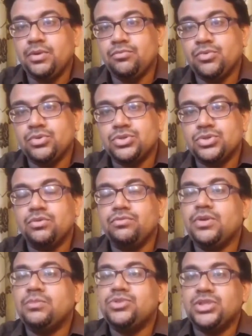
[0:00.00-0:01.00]
from Woson
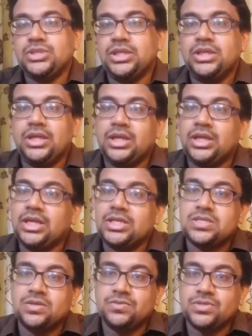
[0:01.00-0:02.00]
from Chesa Dental
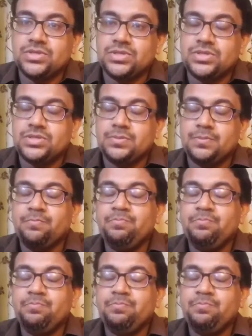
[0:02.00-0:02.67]
Care Services.